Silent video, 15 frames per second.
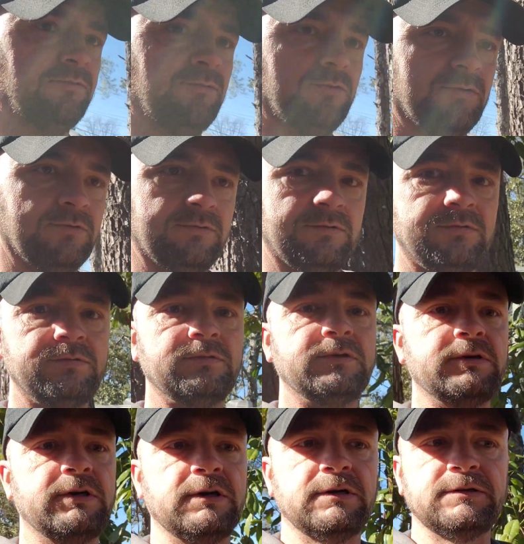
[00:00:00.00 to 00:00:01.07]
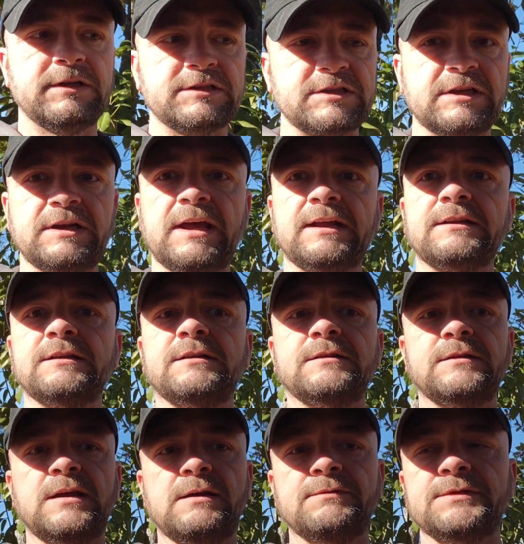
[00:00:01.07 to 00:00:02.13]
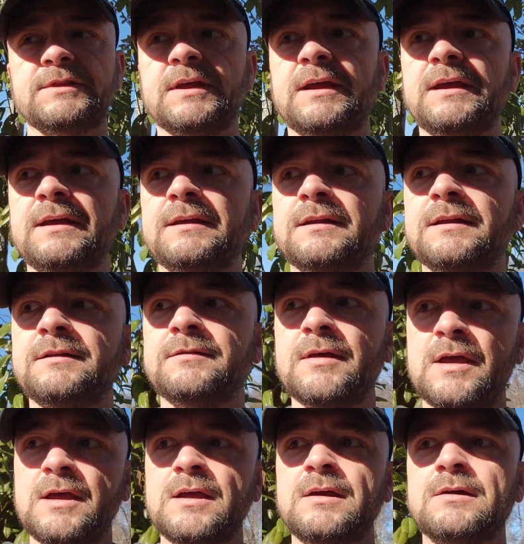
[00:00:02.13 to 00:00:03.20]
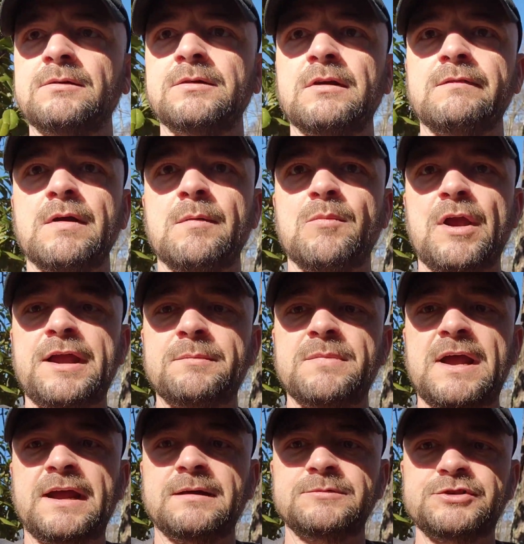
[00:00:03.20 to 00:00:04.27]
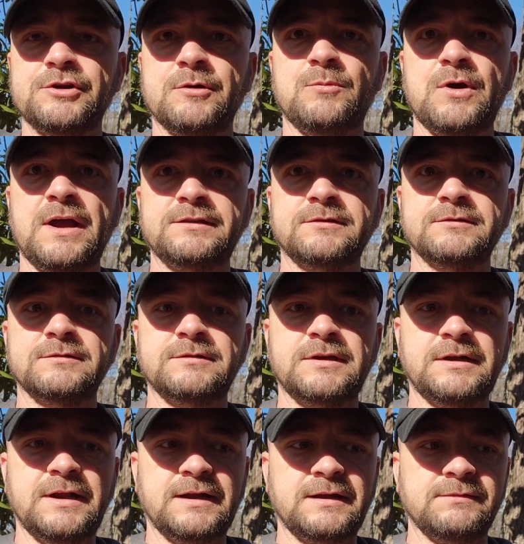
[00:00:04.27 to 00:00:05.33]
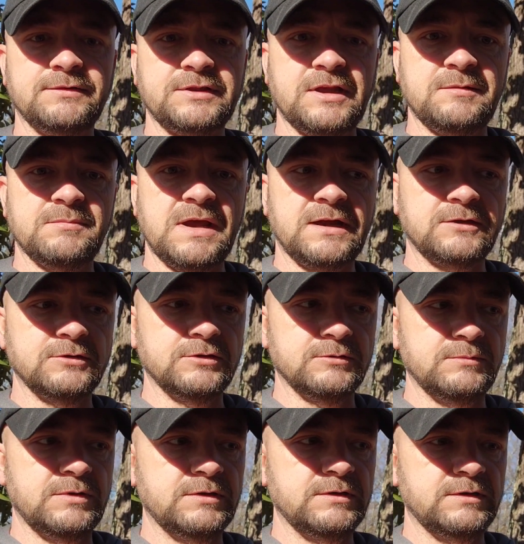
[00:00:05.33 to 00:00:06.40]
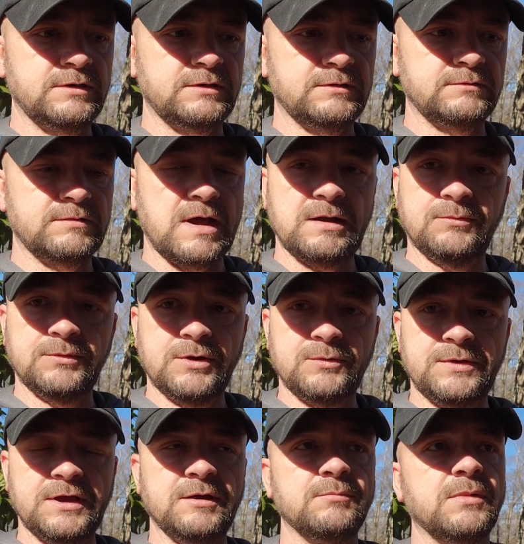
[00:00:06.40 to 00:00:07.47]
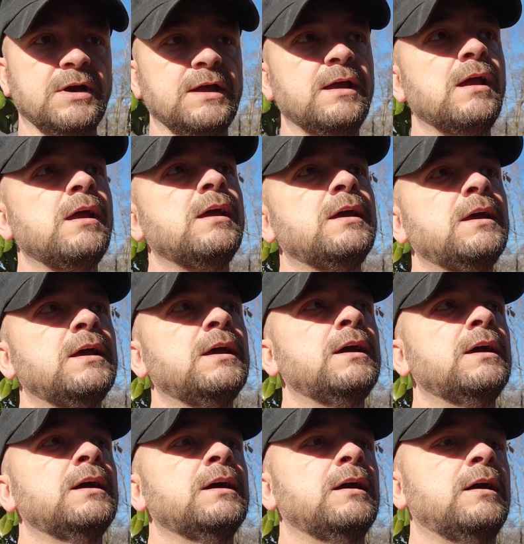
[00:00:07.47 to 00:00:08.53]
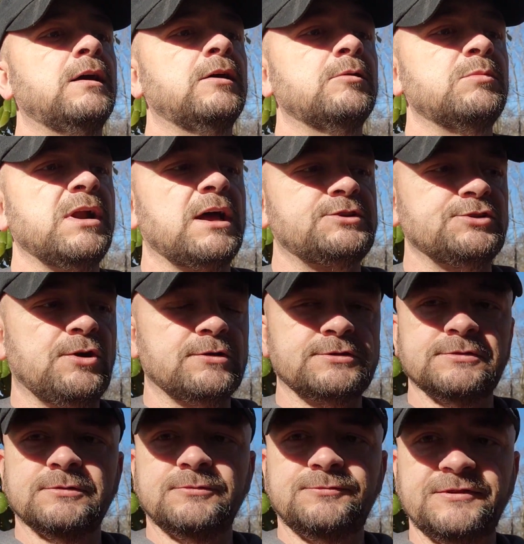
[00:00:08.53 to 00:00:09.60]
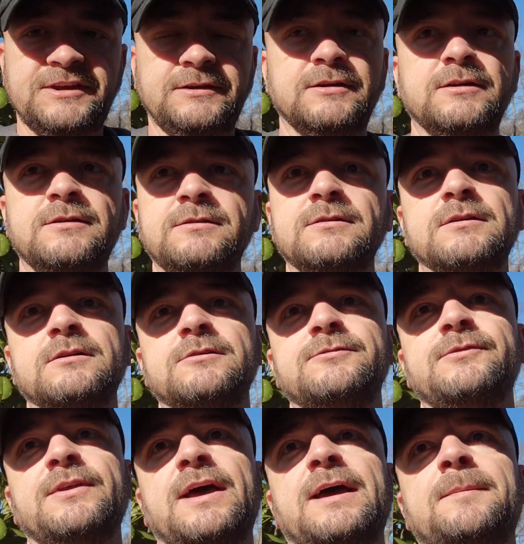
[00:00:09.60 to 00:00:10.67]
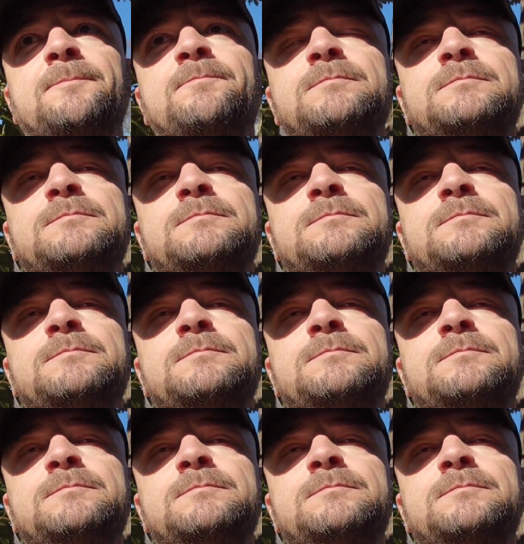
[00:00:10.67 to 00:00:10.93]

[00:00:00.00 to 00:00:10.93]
for disconnecting everything, and then whenever I bring it back, I'm sure I'm gonna have to connect everything back up. I don't know yet, but I charge a little fee for that.